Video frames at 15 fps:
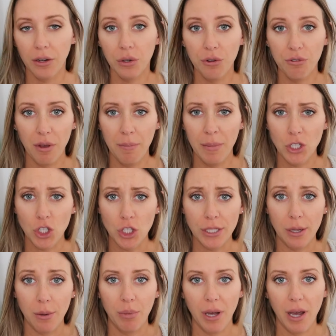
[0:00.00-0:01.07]
don't know if I mentioned
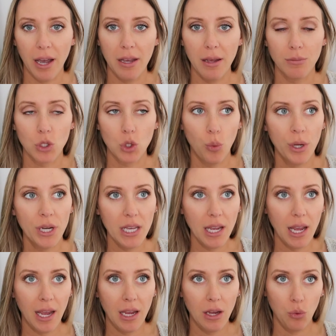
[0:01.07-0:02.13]
it, but I am
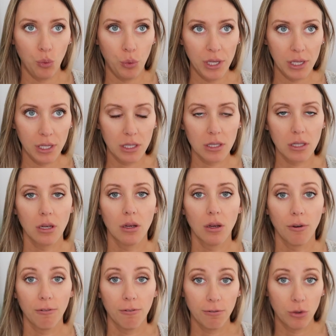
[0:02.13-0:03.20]
28 weeks,
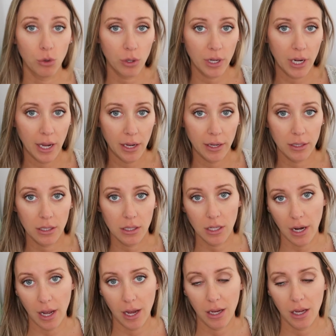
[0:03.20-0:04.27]
4 days
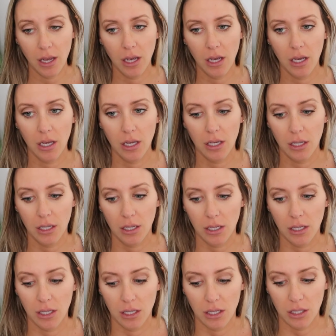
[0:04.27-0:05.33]
today.
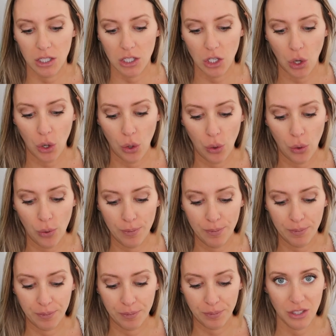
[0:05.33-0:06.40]
So
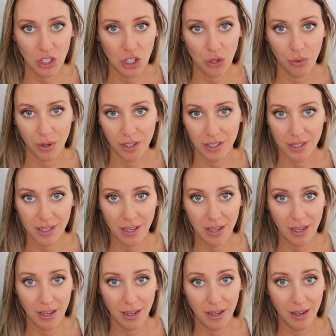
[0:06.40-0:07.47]
do you want to
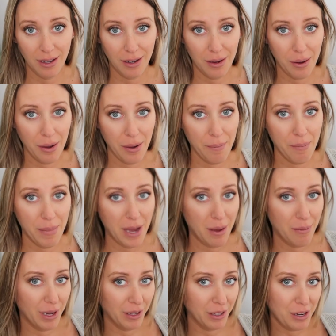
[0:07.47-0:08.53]
see my
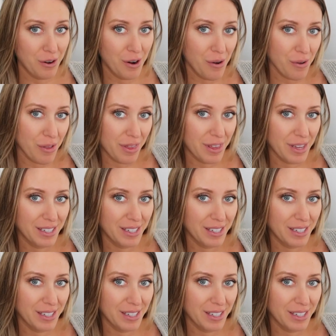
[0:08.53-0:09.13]
belly growth?